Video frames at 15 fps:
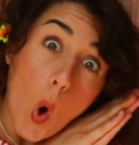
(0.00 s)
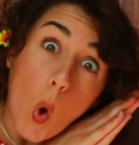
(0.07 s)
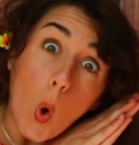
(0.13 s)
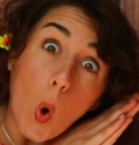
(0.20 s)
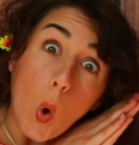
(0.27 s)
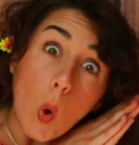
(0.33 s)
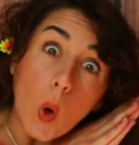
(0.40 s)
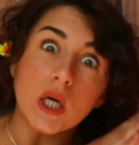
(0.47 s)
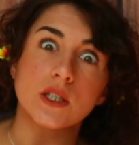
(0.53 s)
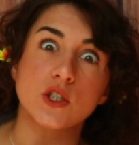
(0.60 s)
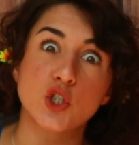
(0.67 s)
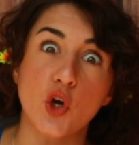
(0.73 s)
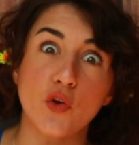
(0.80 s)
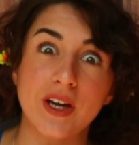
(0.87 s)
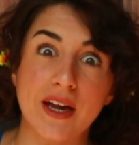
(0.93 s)
Oh,
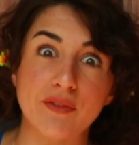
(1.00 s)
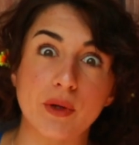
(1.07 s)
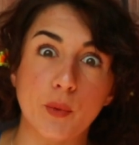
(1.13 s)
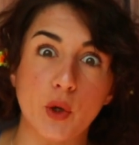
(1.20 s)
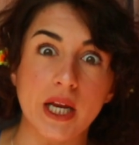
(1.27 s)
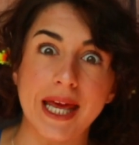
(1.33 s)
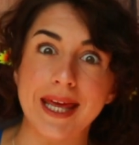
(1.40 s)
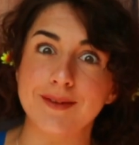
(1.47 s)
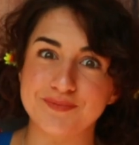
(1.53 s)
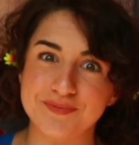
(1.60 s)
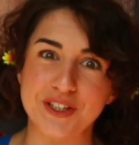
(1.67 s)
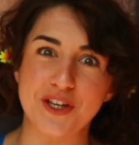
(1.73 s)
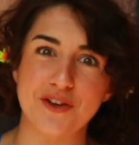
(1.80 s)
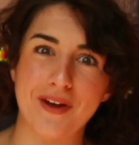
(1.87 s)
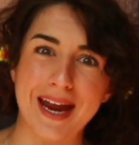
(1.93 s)
sorry everybody.
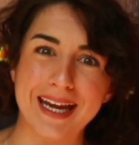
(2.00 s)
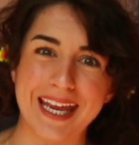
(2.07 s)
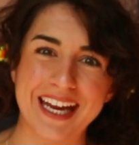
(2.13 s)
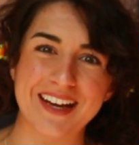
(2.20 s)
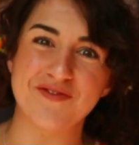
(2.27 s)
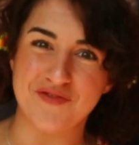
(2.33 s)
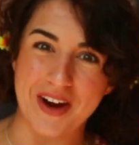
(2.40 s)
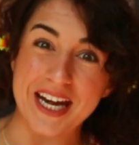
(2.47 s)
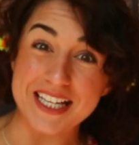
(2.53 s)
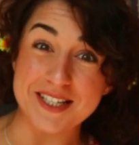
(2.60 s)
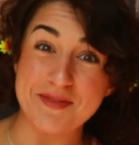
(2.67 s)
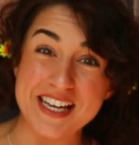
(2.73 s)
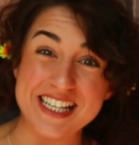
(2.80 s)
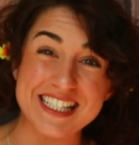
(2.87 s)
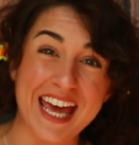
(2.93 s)
You ready? Ready to
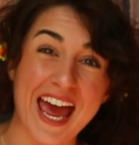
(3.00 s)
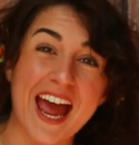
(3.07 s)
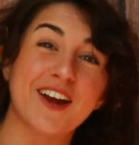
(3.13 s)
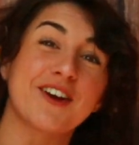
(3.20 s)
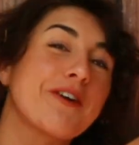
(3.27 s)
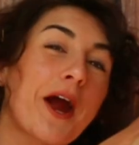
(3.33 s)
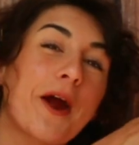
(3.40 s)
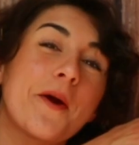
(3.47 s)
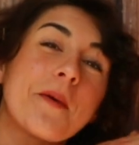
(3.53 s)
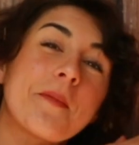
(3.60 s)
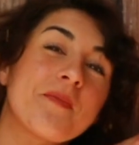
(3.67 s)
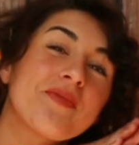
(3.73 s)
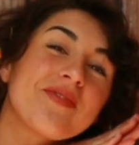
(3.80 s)
be a scarecrow?